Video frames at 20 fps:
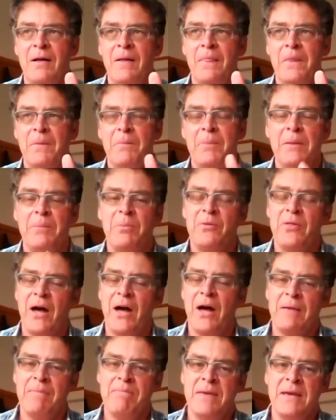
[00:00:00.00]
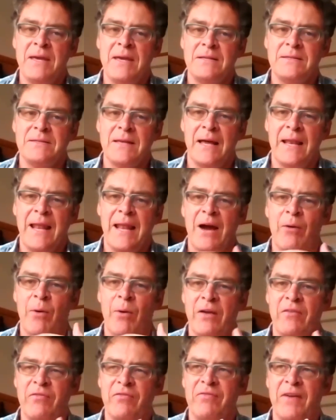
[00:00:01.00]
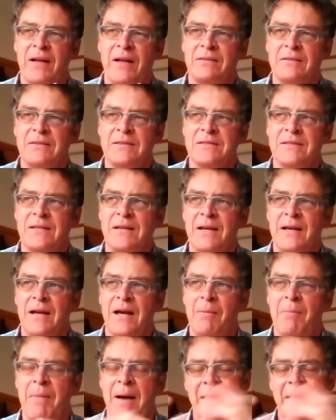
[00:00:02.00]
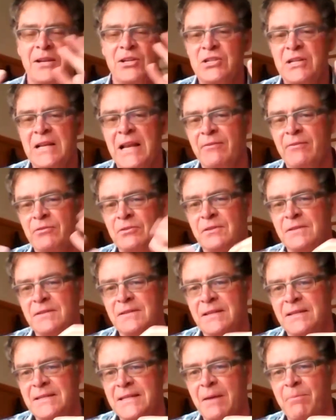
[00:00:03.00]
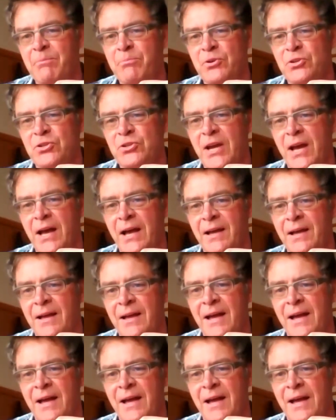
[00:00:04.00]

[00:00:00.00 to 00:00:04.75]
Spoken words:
the people that I meet and how I felt and my energy levels and the temperature